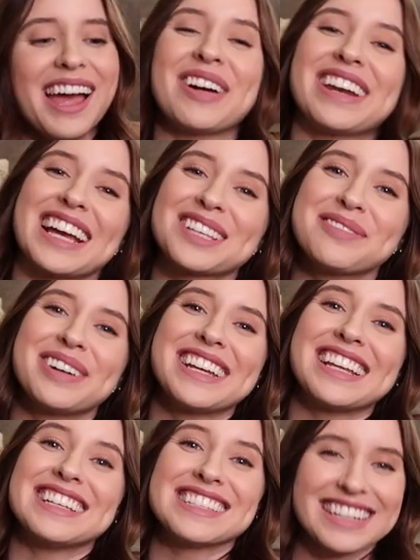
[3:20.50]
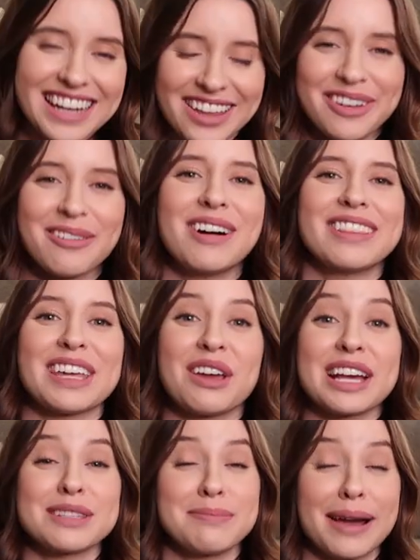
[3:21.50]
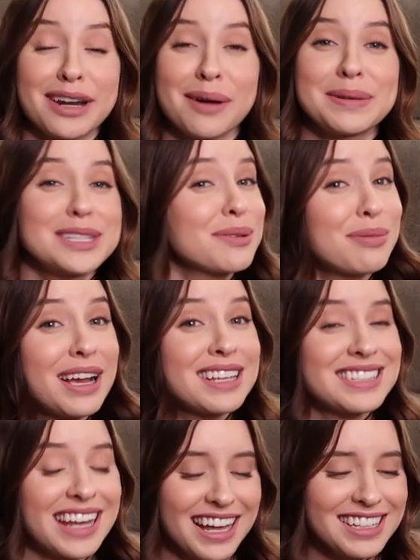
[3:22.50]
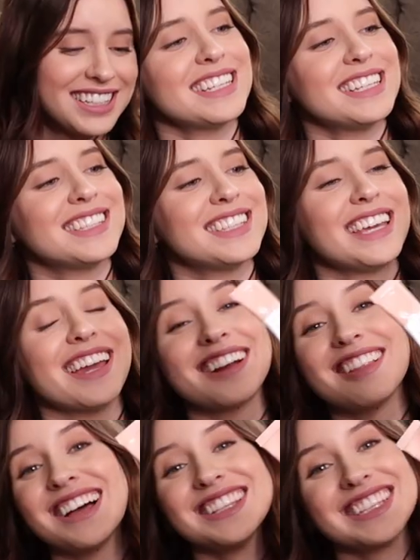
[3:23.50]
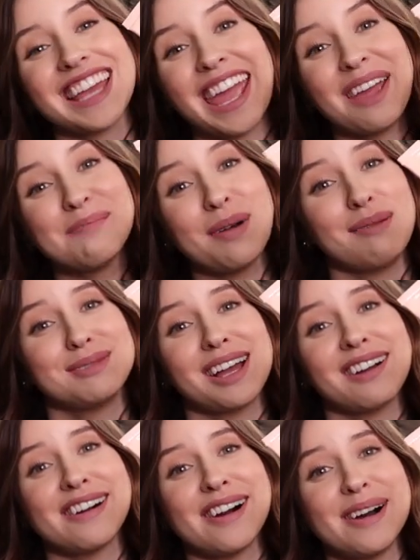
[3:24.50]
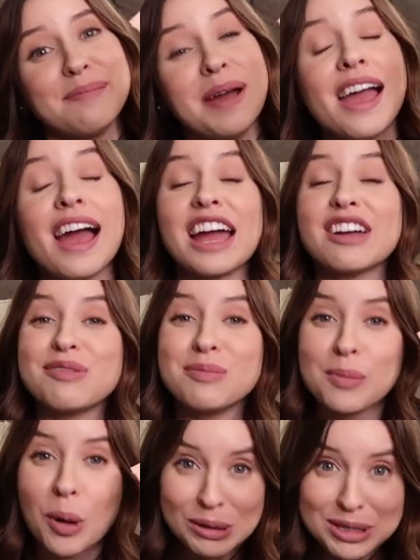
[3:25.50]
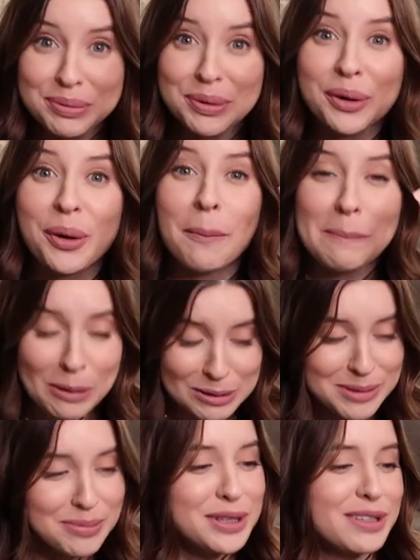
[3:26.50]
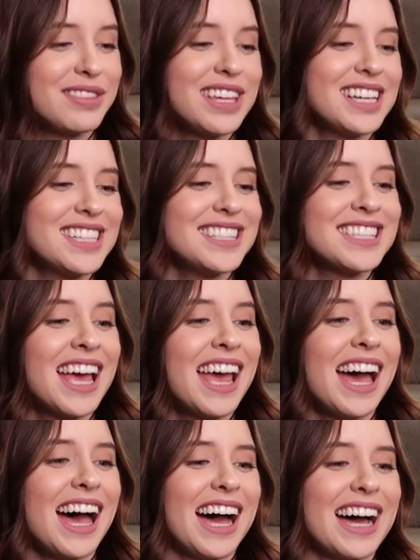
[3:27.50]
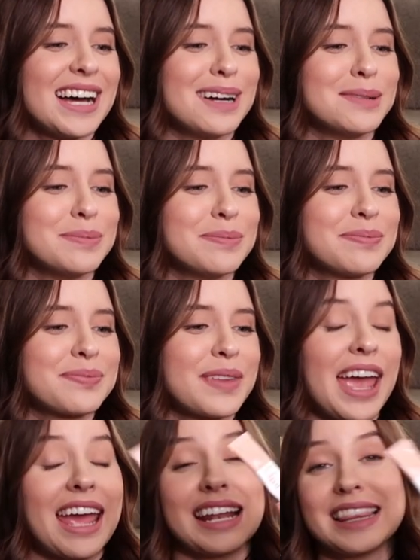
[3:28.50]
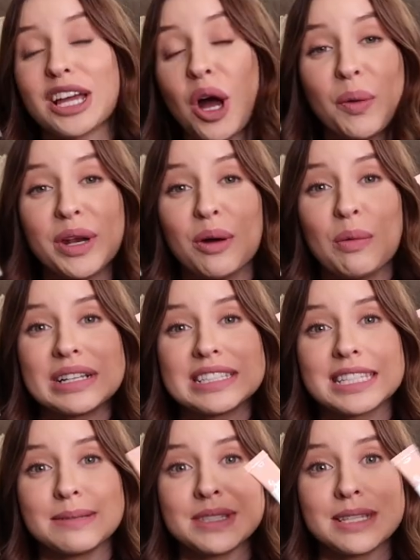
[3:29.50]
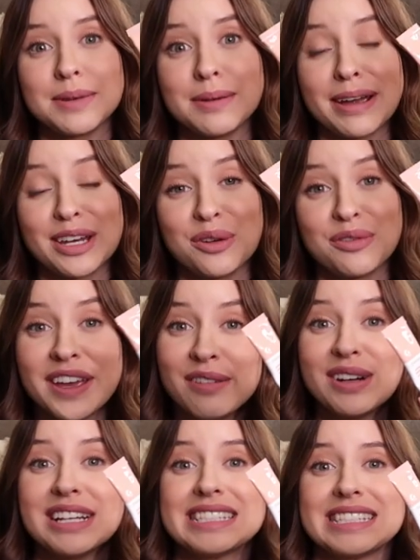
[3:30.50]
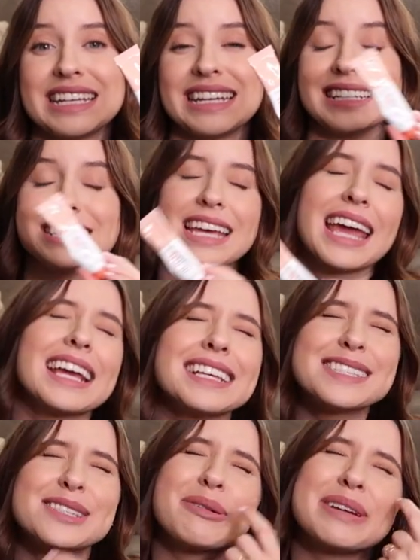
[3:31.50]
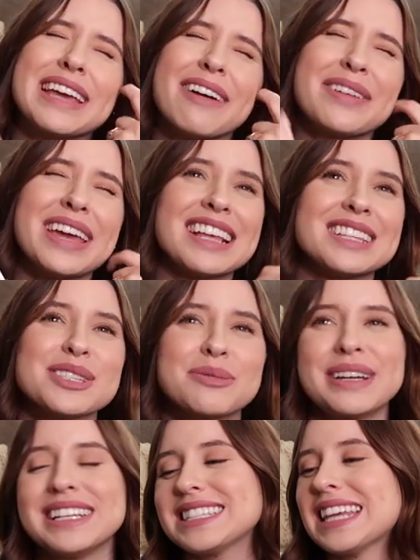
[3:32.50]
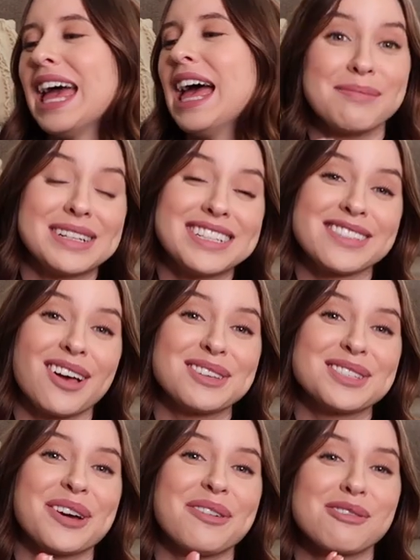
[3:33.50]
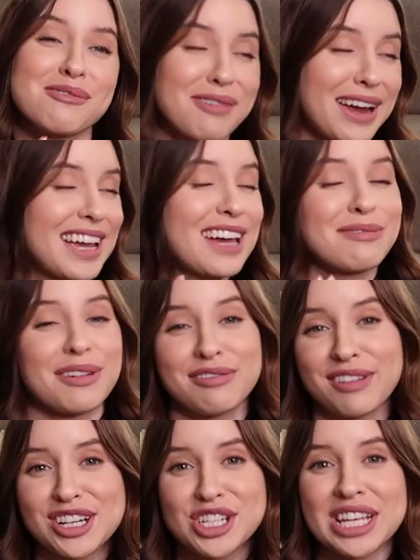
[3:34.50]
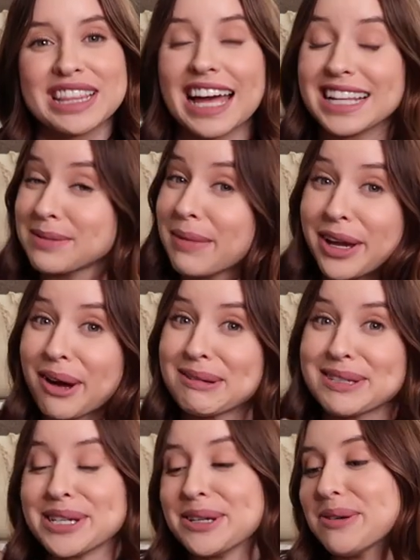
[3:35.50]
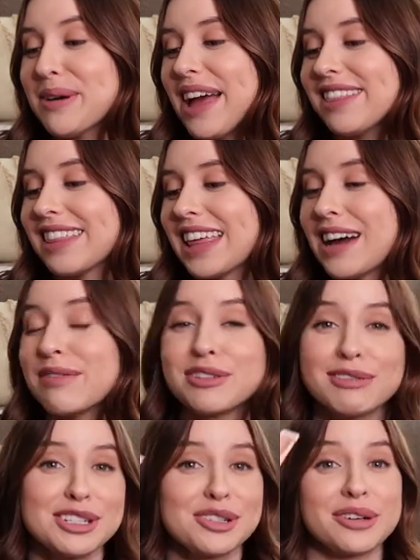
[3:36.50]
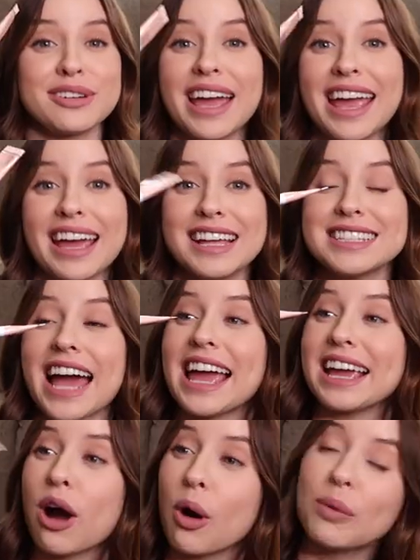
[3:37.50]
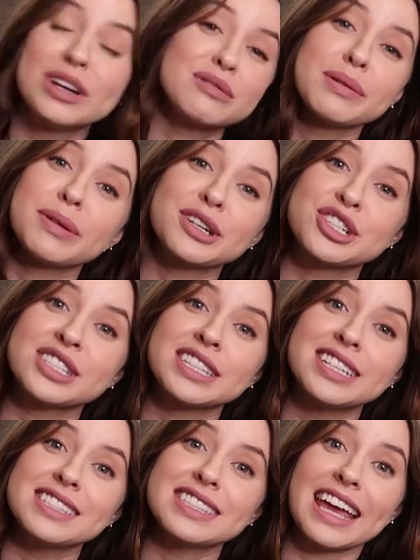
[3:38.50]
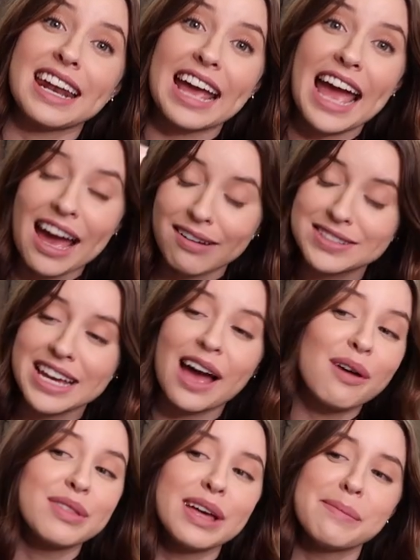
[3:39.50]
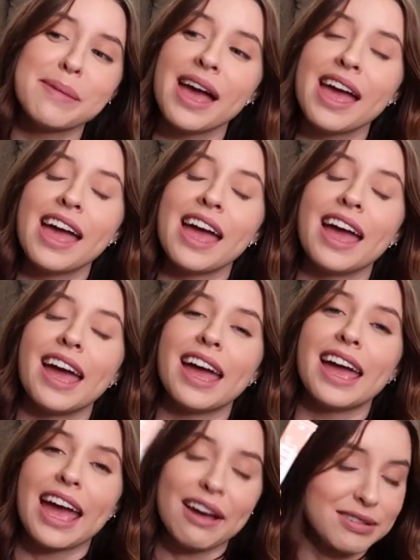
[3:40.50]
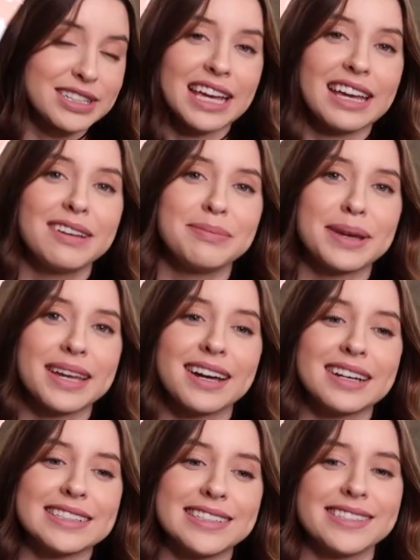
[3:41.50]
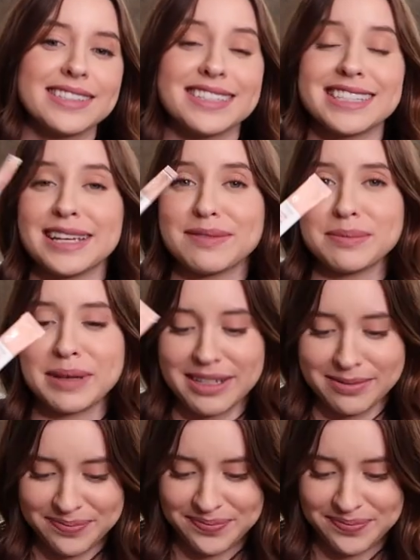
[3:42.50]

My next one is another one that you guys might not be surprised at. This is the Glossier balm dot com. I have multiple, multiple of these, um, and the coconut one seems to be my new favorite. It tastes so yummy and sweet. The mint is also great and refreshing. That's my go-to, and then they have an original, and I always repurchase these, and I have to have them every day because it saves me.